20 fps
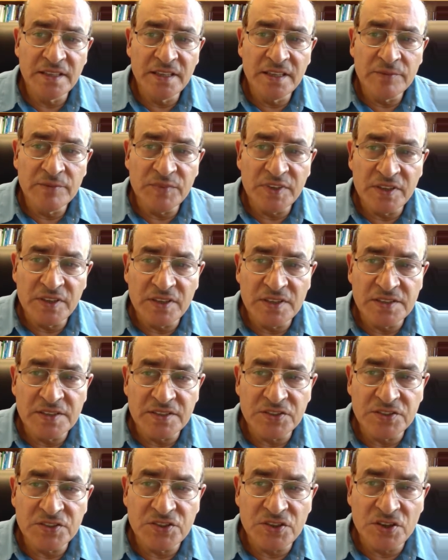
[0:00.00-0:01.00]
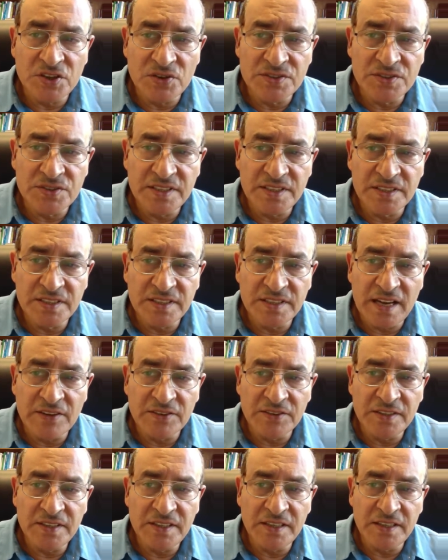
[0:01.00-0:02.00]
because it shows here down
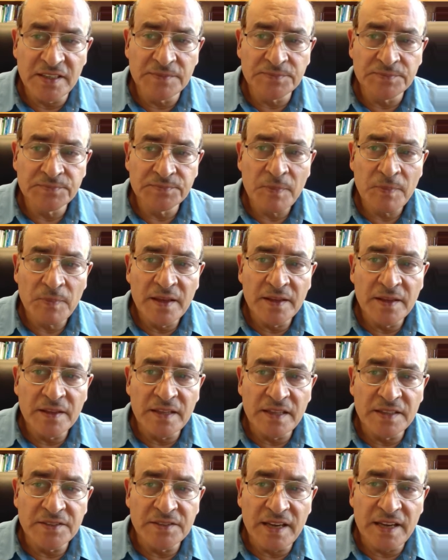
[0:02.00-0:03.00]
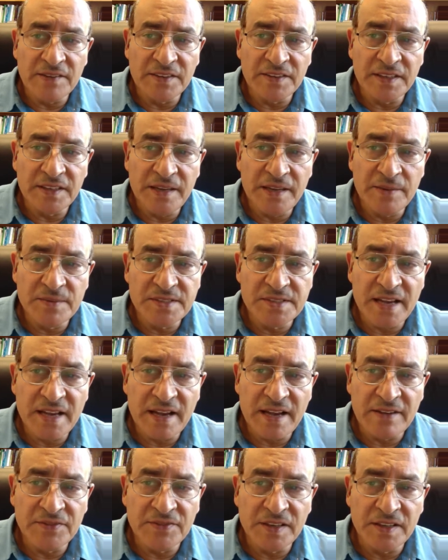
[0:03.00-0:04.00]
here that you have a name is
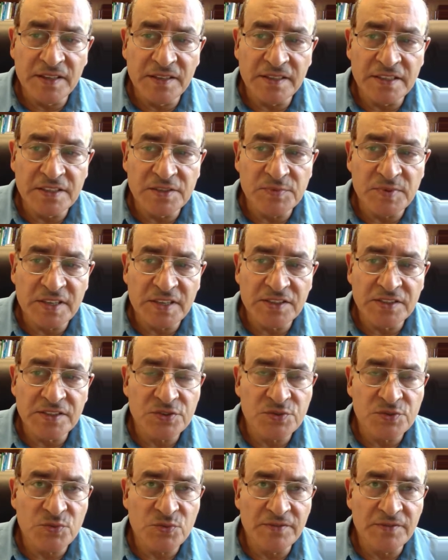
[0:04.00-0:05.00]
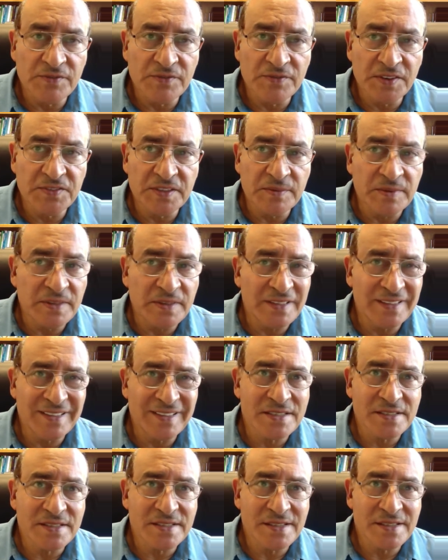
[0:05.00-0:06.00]
F and the expression is 150, but it doesn't
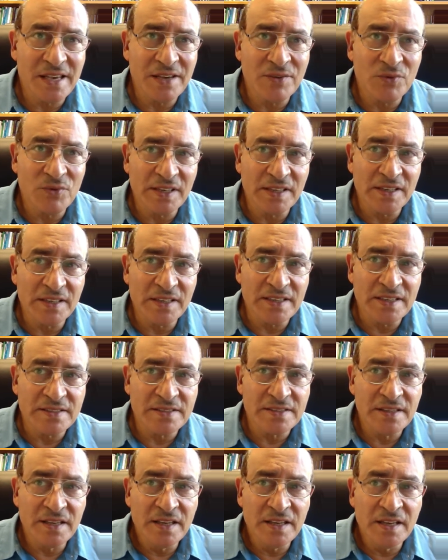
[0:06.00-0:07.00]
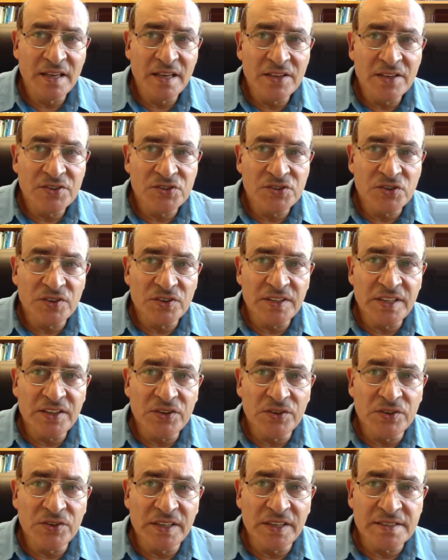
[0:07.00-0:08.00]
say what it is. So the
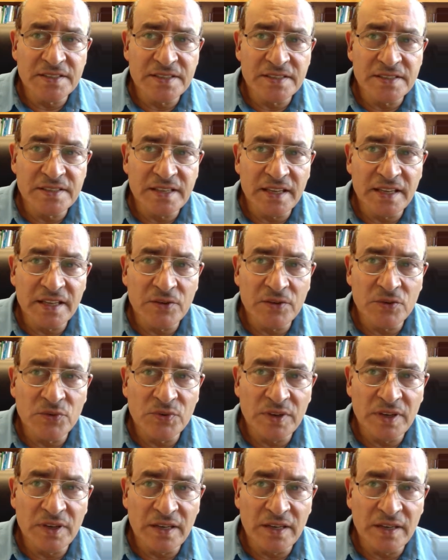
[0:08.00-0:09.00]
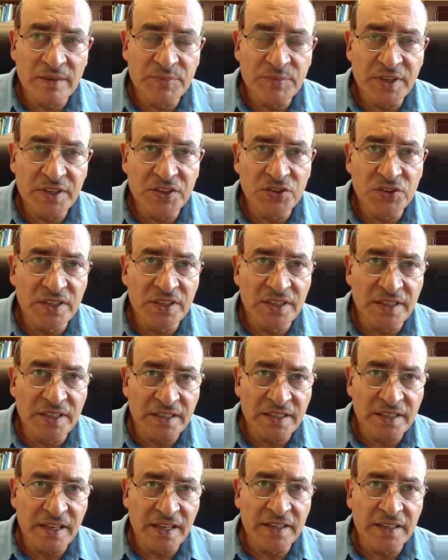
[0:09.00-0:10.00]
units is kind of peculiar
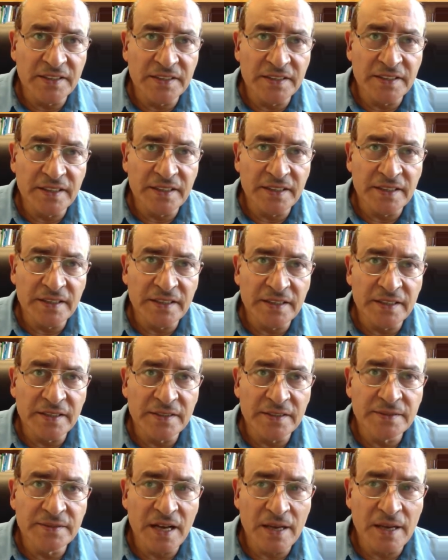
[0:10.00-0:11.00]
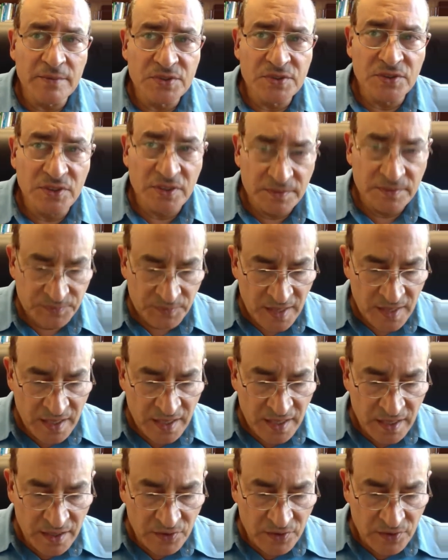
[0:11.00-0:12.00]
in console.
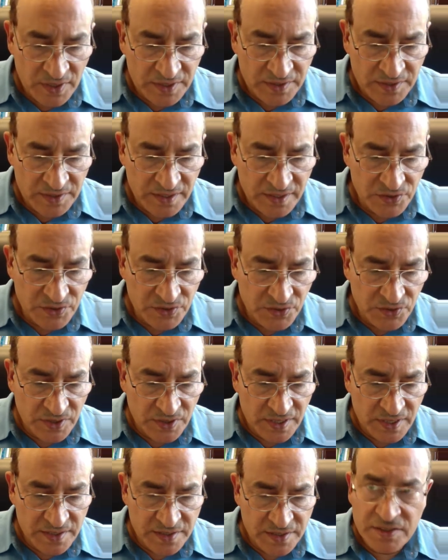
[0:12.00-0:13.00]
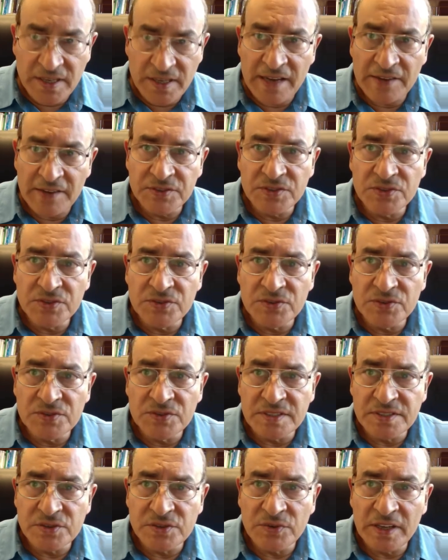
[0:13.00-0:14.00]
What they do is you have to use the
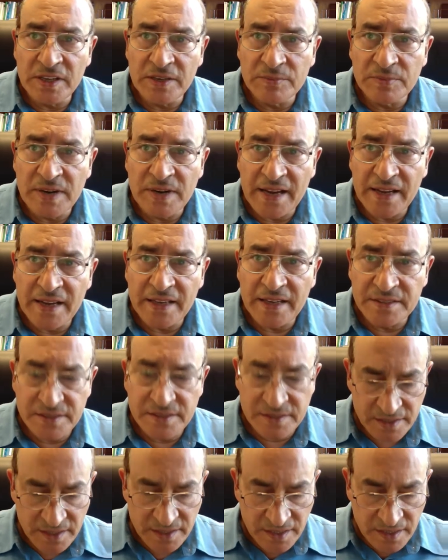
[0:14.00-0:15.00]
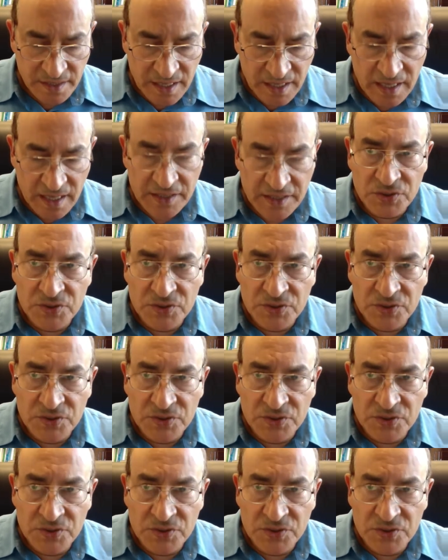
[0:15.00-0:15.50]
square brackets, and